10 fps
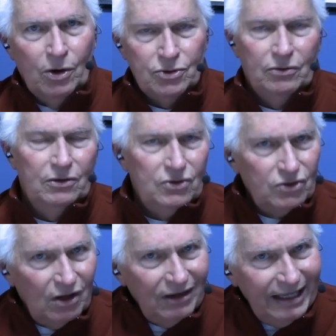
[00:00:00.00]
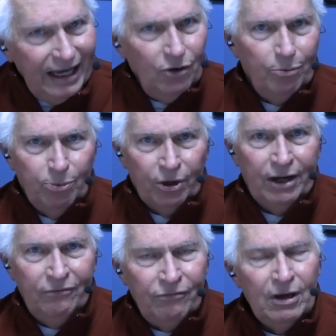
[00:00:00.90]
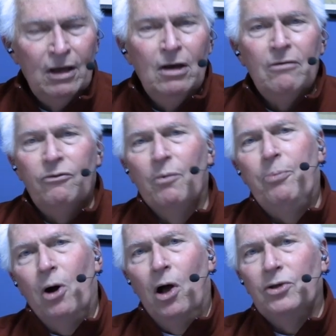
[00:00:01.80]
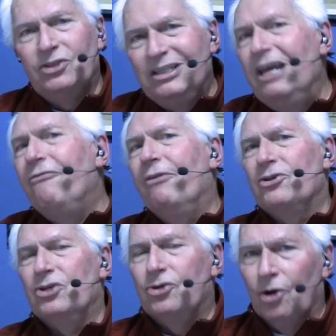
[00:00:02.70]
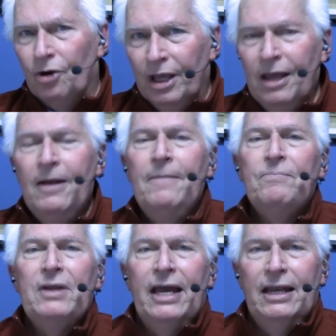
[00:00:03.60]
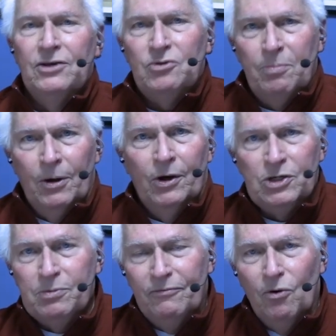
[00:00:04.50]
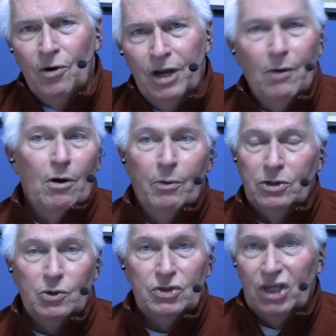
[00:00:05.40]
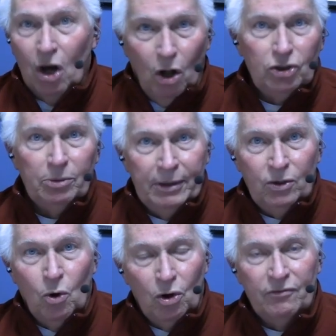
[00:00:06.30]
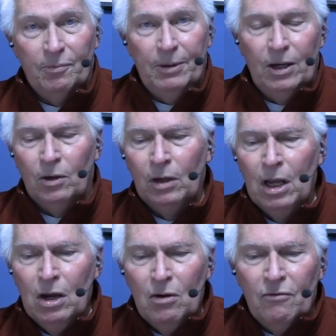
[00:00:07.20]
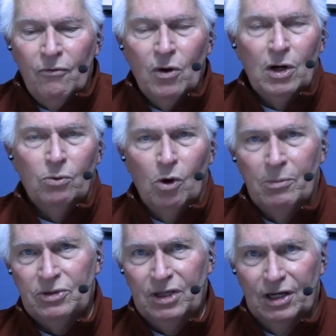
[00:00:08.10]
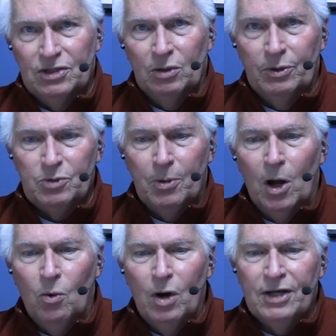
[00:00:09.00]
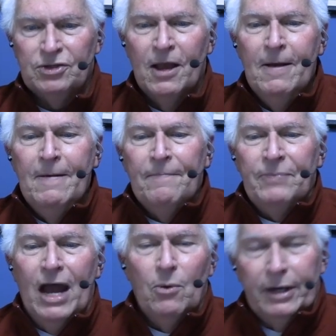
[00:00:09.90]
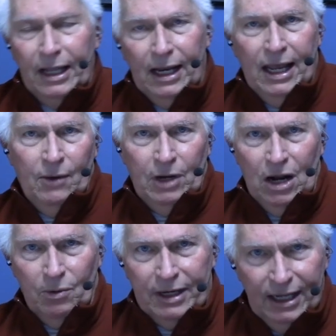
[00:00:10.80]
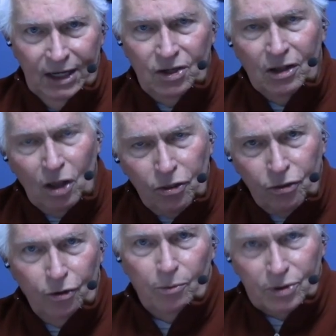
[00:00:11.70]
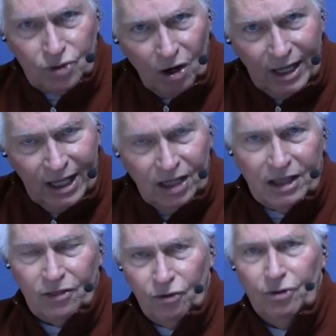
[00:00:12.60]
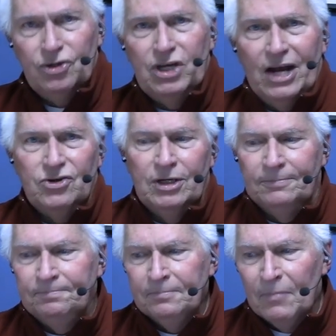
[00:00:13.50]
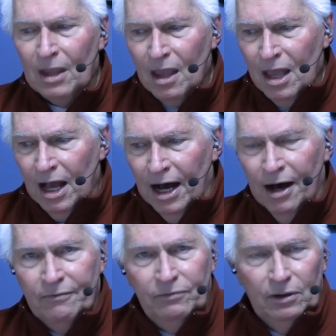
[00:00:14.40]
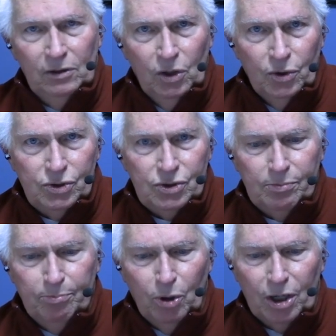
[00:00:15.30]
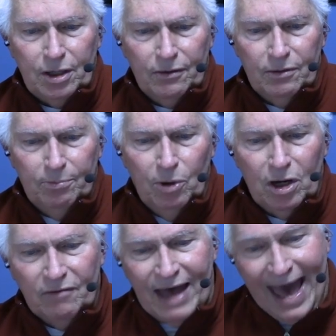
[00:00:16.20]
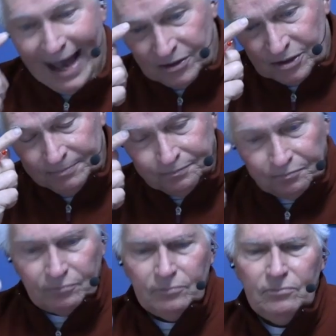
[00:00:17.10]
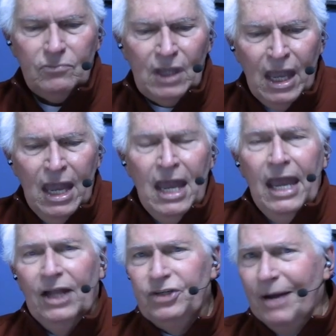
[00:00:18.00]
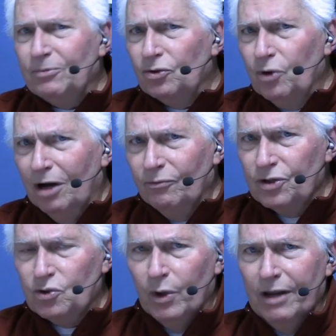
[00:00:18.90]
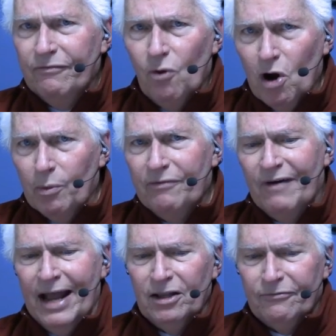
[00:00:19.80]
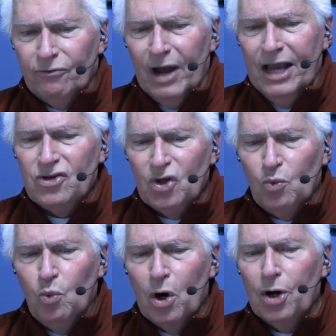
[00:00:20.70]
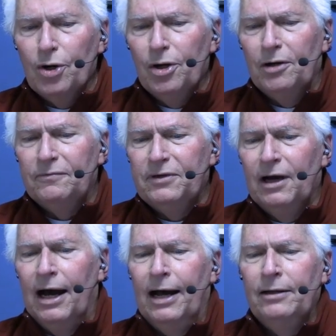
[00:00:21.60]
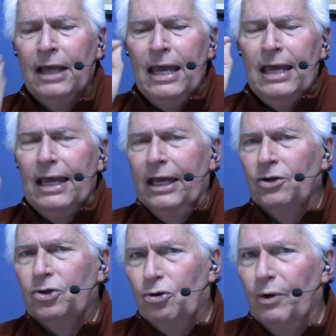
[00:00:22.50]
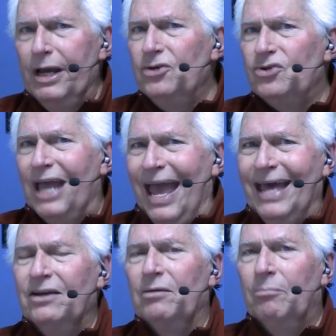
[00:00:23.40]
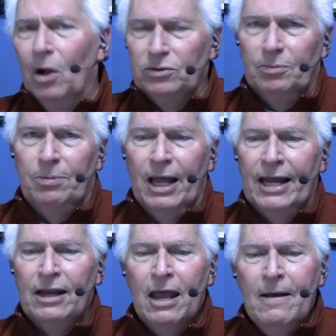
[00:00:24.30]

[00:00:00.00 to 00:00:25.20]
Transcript: So this is a legal brief for Paul's defense attorney in his appearance before Nero, which was the ultimate court of appeal for a Roman citizen, which Paul was. We're starting into the third section of Luke's book, the book of Acts. In chapter 12, verse 24, we find the phrase, the word of God increased and multiplied.